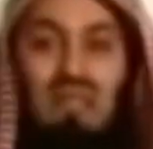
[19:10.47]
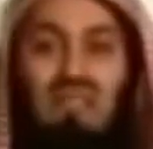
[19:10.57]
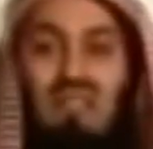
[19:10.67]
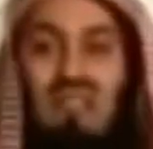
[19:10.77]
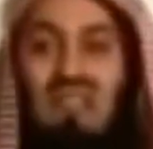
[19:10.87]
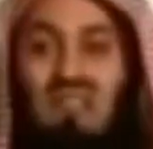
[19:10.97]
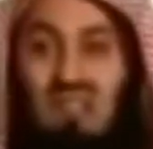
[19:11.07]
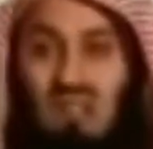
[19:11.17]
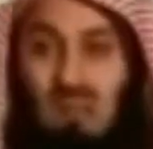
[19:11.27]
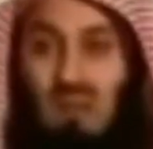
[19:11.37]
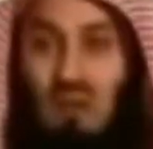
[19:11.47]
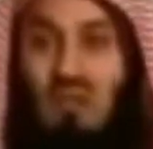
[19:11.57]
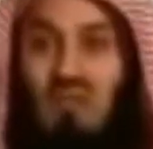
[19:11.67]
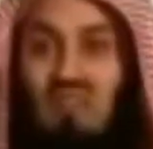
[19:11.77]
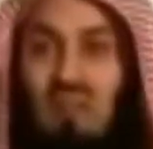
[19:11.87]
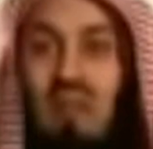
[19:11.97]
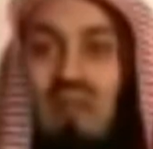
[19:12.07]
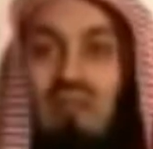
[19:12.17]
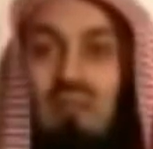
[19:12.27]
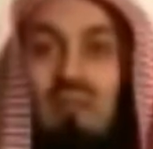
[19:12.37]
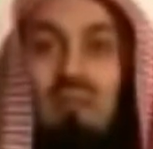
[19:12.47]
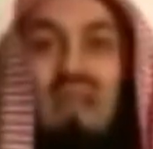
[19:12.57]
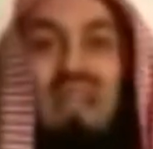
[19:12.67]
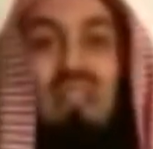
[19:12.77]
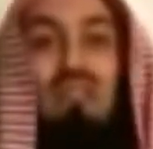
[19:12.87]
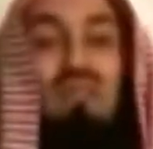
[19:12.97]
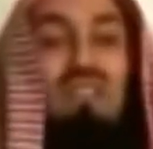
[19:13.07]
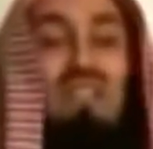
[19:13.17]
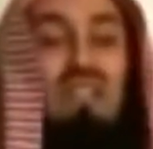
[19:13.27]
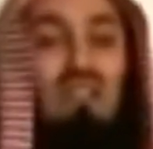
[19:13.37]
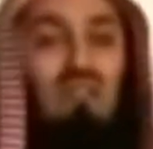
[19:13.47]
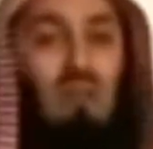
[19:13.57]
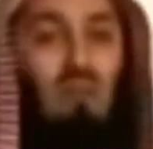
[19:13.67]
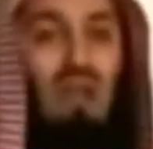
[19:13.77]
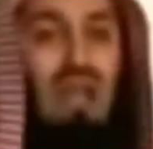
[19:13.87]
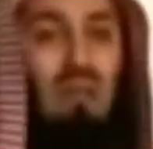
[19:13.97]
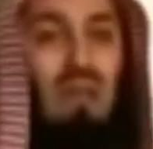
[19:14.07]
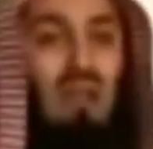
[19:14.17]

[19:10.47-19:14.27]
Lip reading: yes, there is a report of them having been married to the sons of Abu Lahab.